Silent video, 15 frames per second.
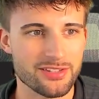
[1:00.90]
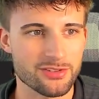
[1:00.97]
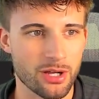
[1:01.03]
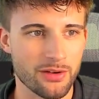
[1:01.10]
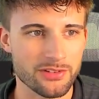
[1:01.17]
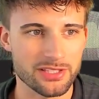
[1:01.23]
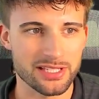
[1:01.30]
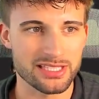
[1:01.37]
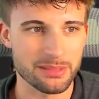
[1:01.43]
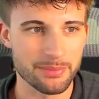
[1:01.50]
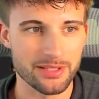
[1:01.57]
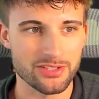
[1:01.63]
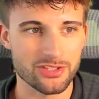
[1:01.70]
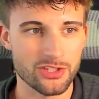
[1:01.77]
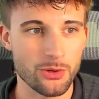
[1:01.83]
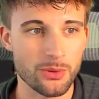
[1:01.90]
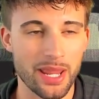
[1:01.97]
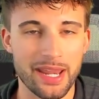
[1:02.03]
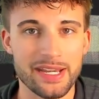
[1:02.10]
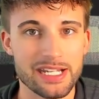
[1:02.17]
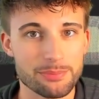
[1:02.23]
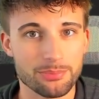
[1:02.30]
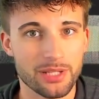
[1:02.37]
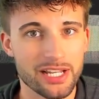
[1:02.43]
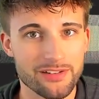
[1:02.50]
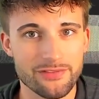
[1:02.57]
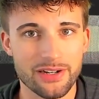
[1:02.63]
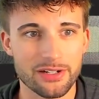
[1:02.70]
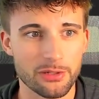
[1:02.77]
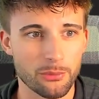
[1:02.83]
so obviously it's a bit skewed, and he's played
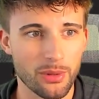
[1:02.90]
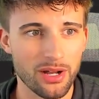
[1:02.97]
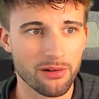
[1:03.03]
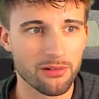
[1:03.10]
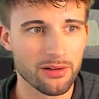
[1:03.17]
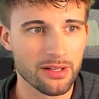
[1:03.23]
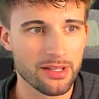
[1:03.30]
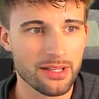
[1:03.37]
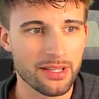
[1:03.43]
very well,